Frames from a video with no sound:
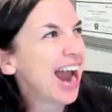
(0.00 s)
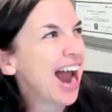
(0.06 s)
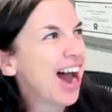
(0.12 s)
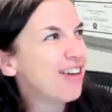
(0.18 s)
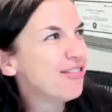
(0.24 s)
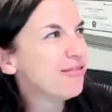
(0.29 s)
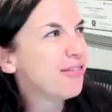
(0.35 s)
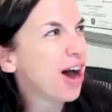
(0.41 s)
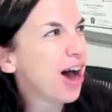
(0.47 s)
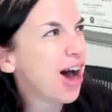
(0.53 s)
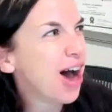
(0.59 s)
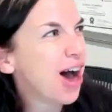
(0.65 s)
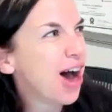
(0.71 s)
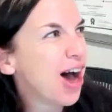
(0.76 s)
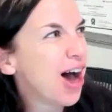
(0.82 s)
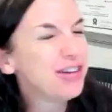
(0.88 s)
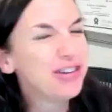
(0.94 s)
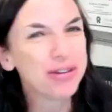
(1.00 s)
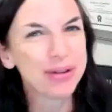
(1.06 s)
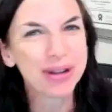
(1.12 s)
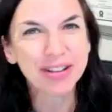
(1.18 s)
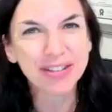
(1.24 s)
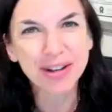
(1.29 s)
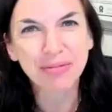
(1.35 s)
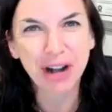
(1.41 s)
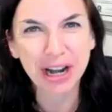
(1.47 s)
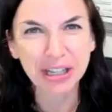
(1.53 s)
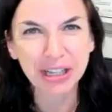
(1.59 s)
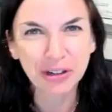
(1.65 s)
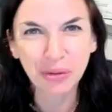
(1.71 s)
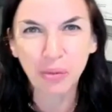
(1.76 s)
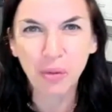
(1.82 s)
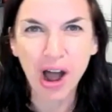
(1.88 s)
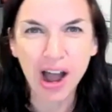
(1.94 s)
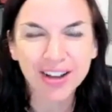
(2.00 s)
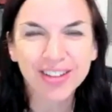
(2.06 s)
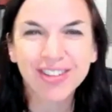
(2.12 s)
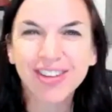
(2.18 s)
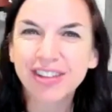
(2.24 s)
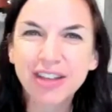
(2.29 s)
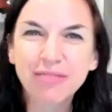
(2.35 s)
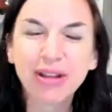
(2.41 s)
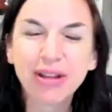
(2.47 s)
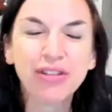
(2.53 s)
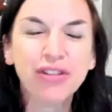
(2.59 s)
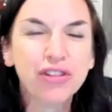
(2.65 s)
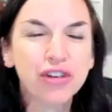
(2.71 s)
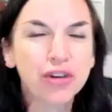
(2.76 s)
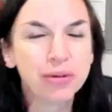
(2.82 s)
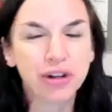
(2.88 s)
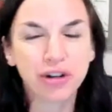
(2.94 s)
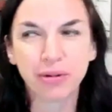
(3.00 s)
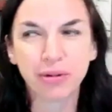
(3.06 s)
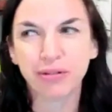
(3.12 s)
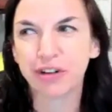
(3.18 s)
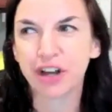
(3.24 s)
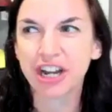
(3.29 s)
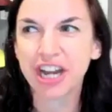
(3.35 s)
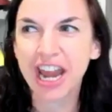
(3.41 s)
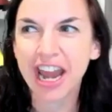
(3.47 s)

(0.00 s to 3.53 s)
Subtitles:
have been doing some regular walks and they've been super duper fun.